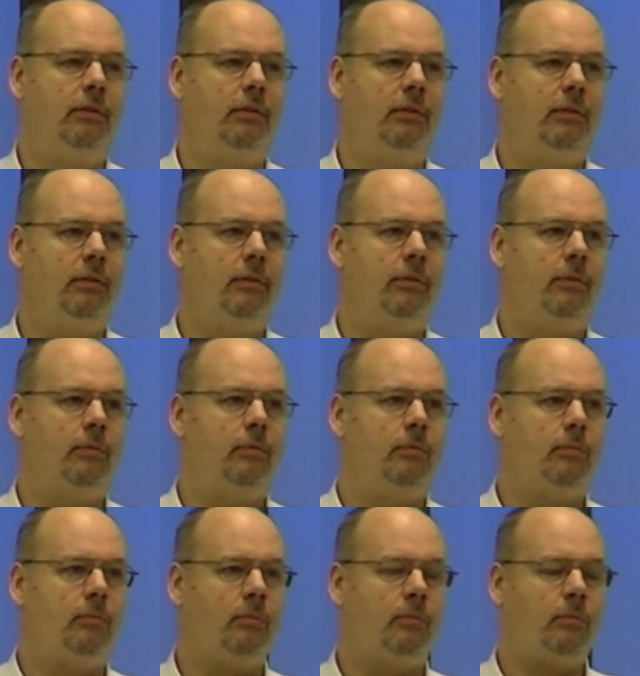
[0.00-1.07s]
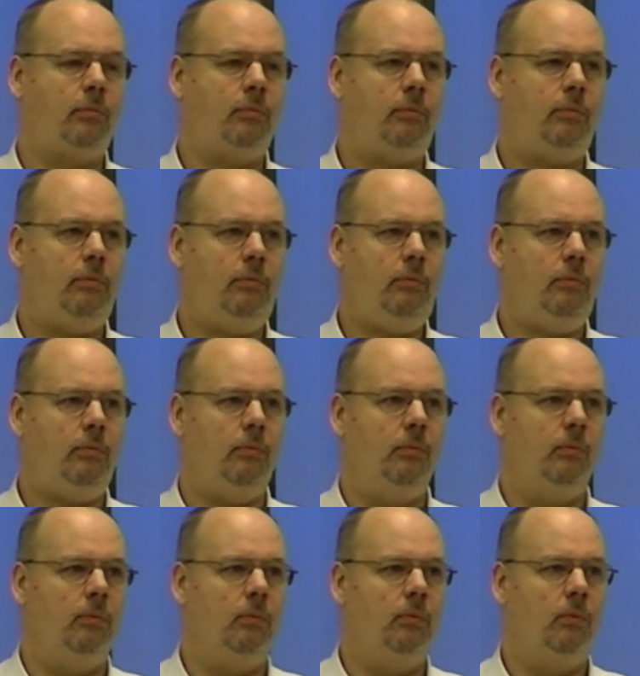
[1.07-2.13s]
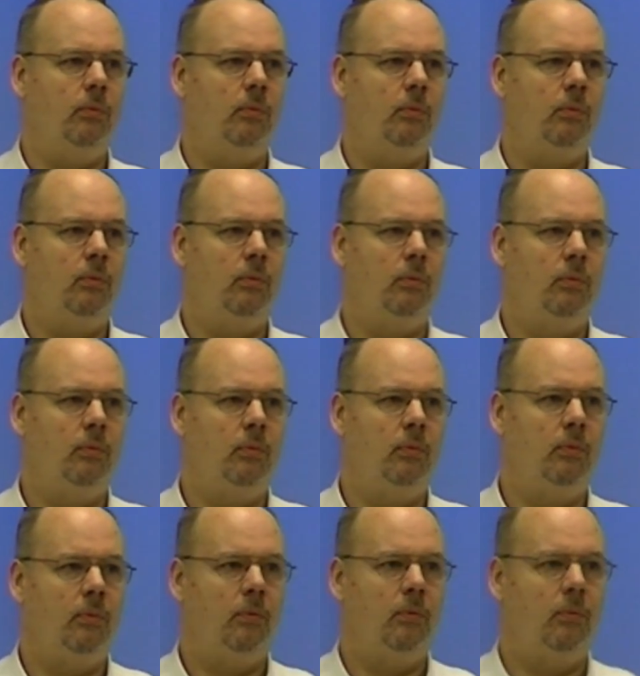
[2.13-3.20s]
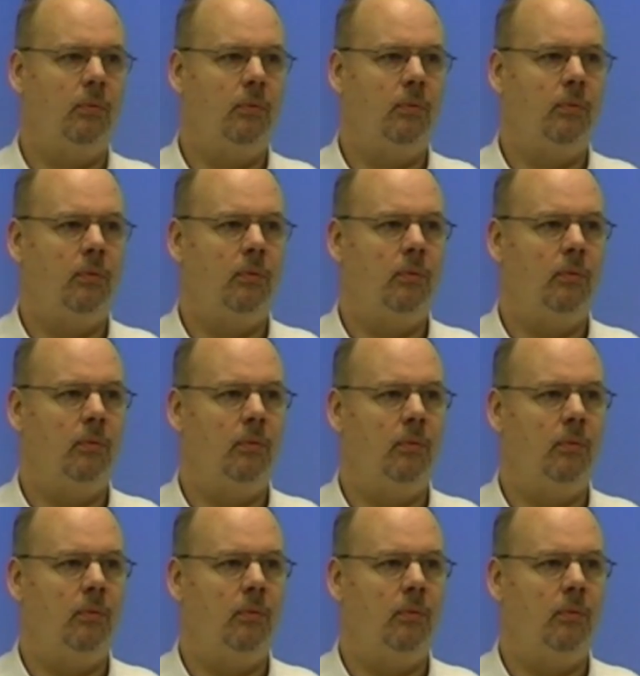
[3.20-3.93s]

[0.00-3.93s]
Nobody speaks.